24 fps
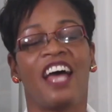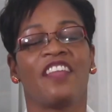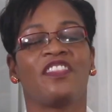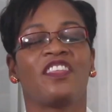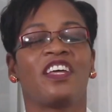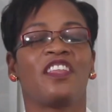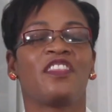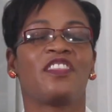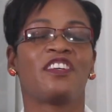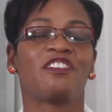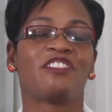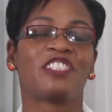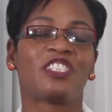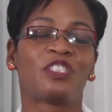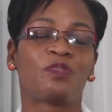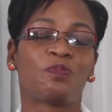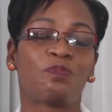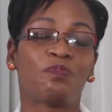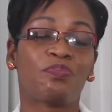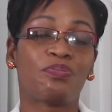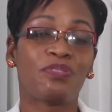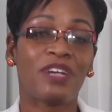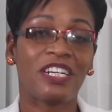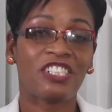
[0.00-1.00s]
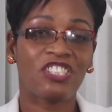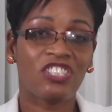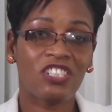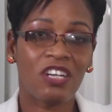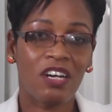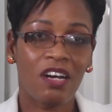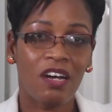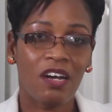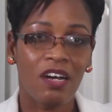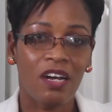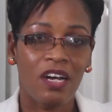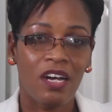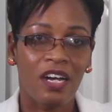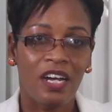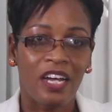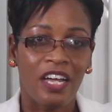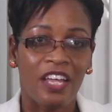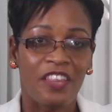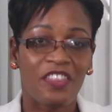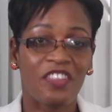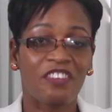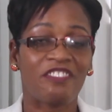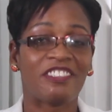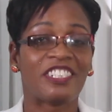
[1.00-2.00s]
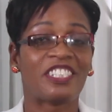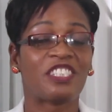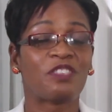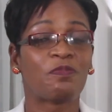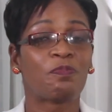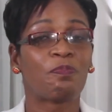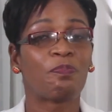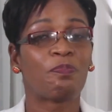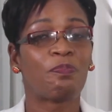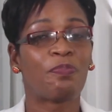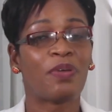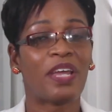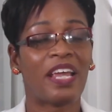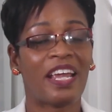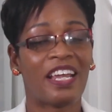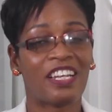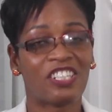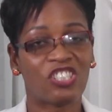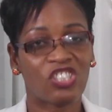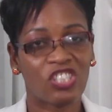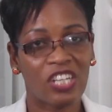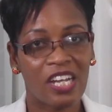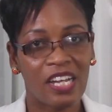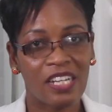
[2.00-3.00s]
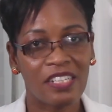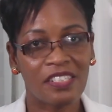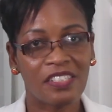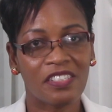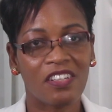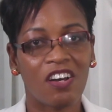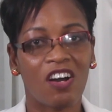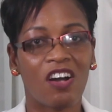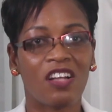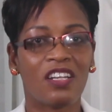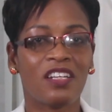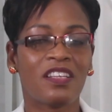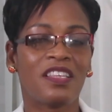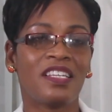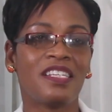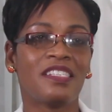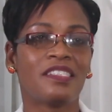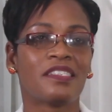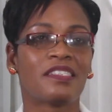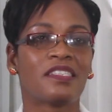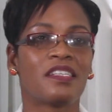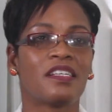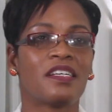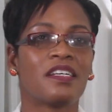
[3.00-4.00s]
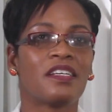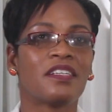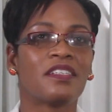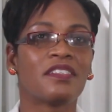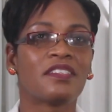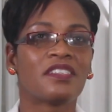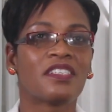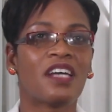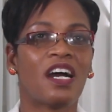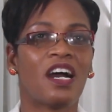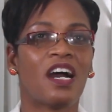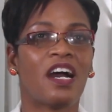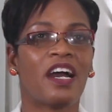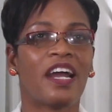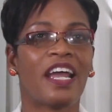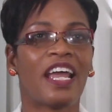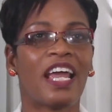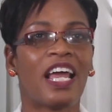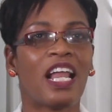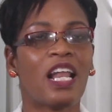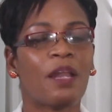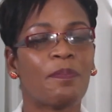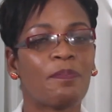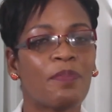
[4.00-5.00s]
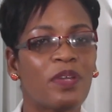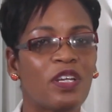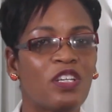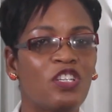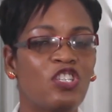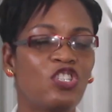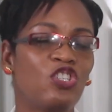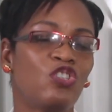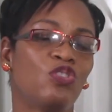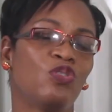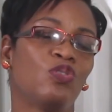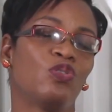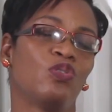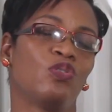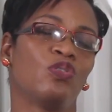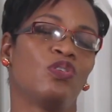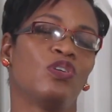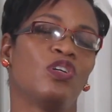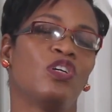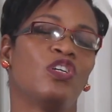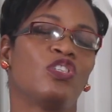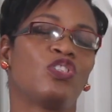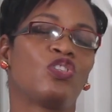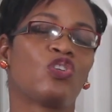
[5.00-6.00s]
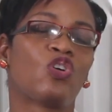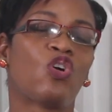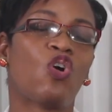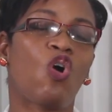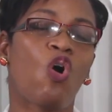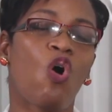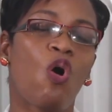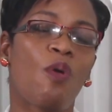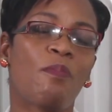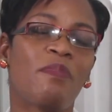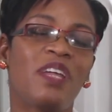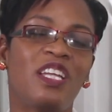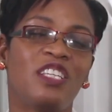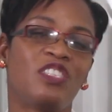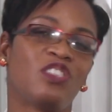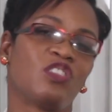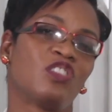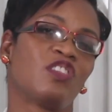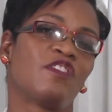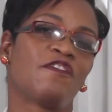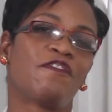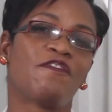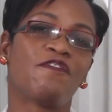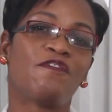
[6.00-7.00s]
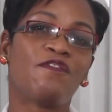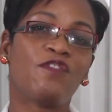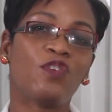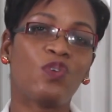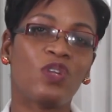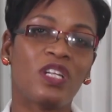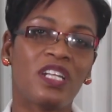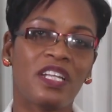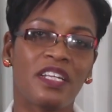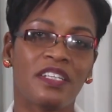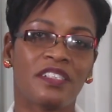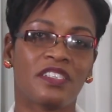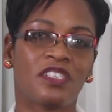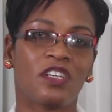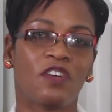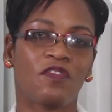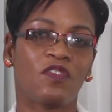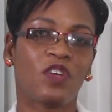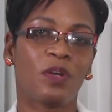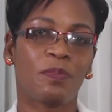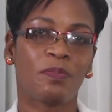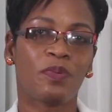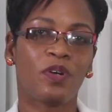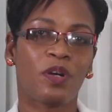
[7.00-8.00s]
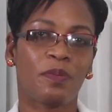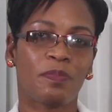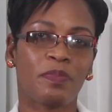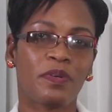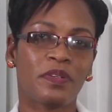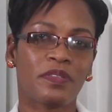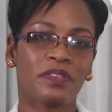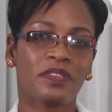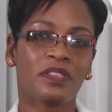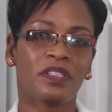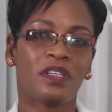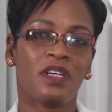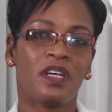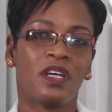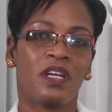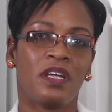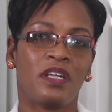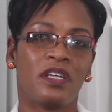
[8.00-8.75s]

And then there is pressure, there is patience. All of these things are helping you to come into the fullness of your purpose.